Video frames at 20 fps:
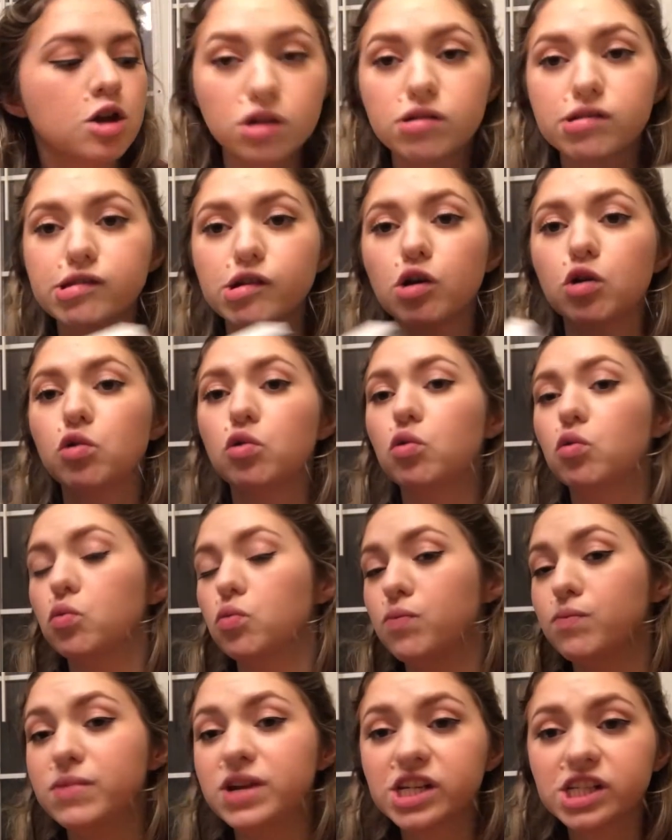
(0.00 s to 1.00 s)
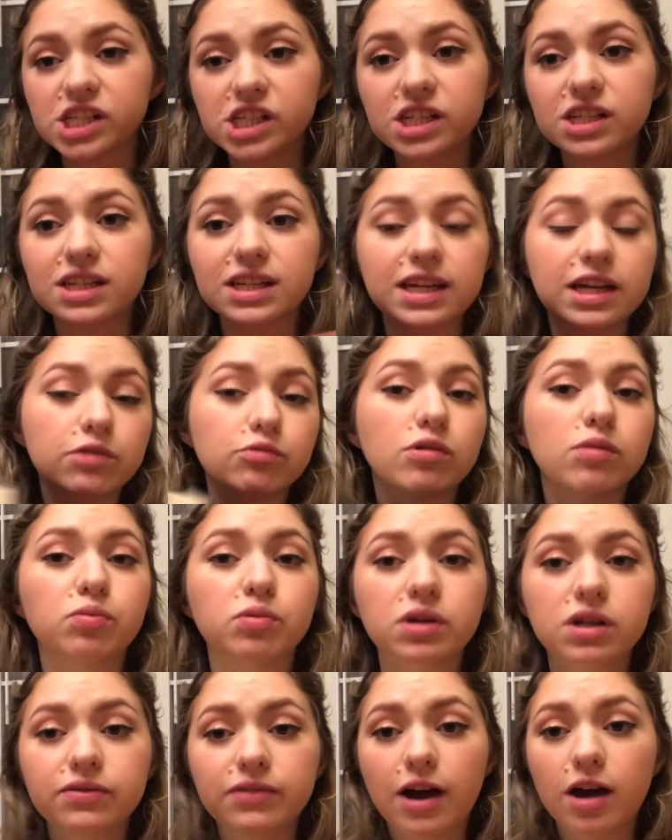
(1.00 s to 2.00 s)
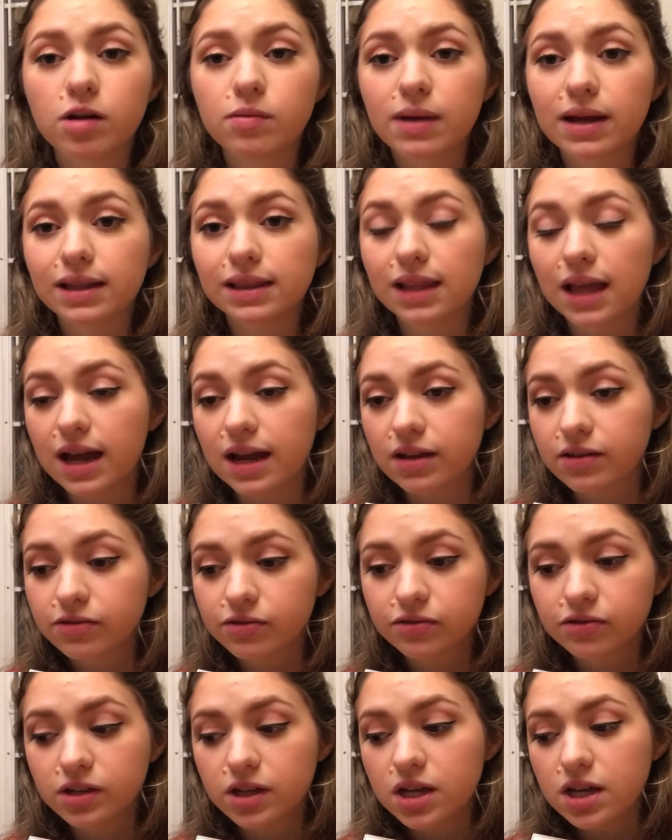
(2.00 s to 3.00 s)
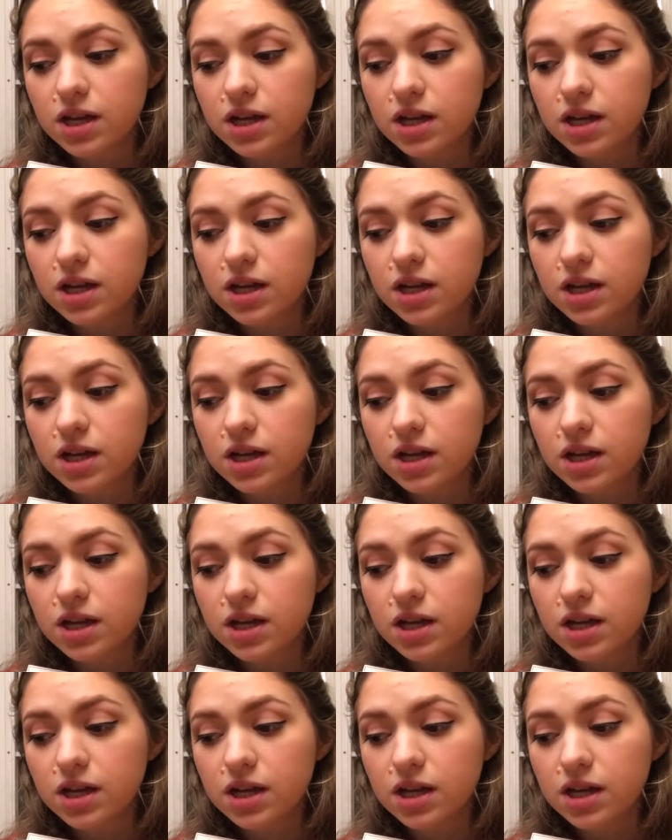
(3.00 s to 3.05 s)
So mission Get Reprieve Out of My Life